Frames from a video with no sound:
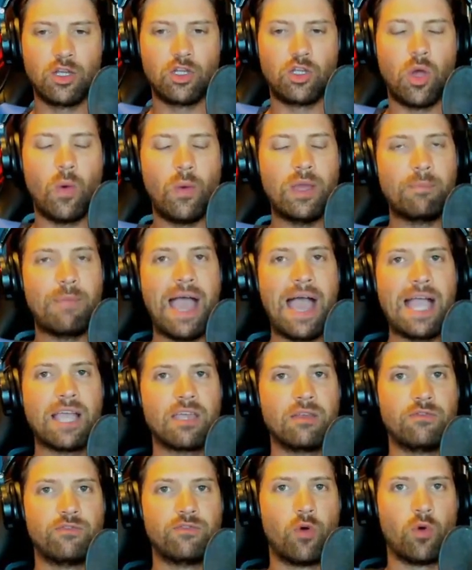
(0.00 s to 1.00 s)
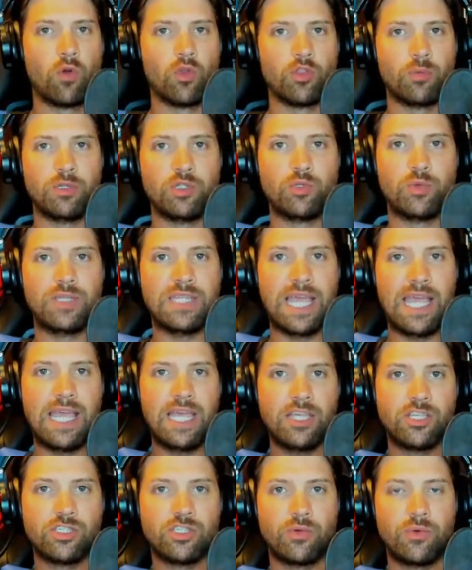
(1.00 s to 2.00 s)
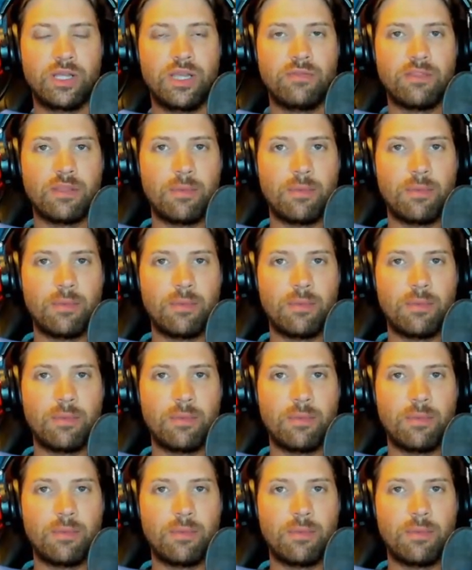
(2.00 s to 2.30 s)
going back and forth between the history of